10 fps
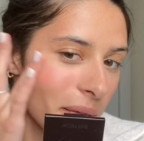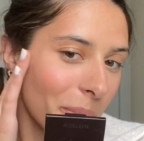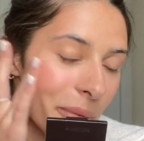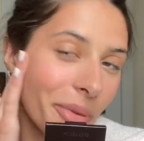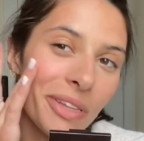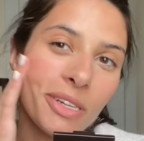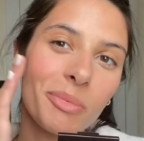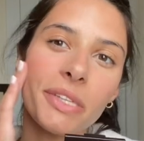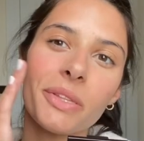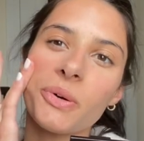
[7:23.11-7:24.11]
Maybe a little bit
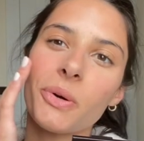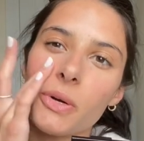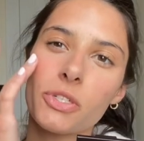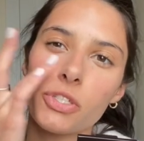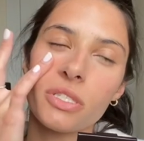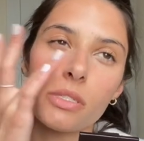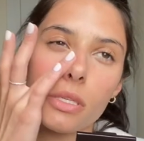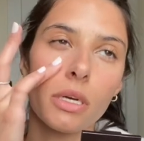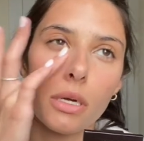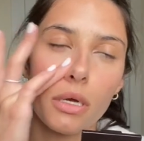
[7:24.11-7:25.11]
in the corners just to